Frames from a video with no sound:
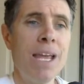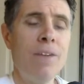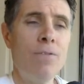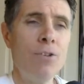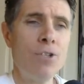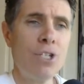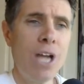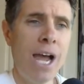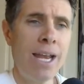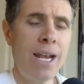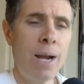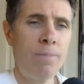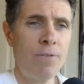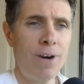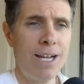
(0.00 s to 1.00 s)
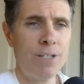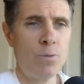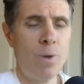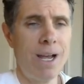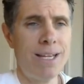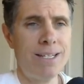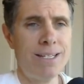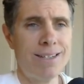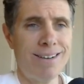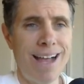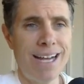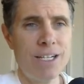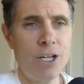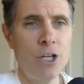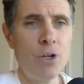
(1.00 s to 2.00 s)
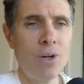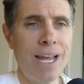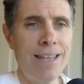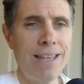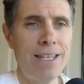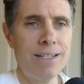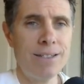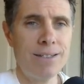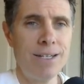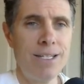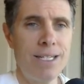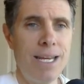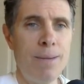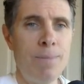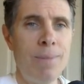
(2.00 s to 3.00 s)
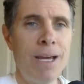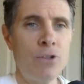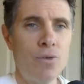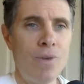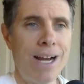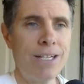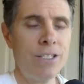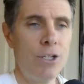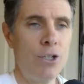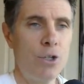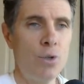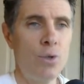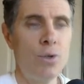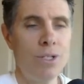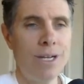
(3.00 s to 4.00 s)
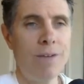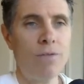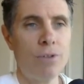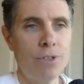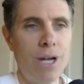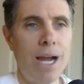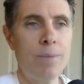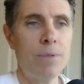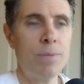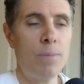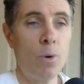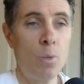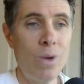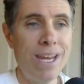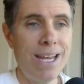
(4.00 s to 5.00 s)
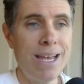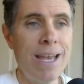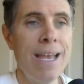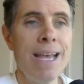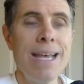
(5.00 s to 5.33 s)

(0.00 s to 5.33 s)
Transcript: If you sign up for SYS Select, you'll get these leads emailed directly to you several times per week.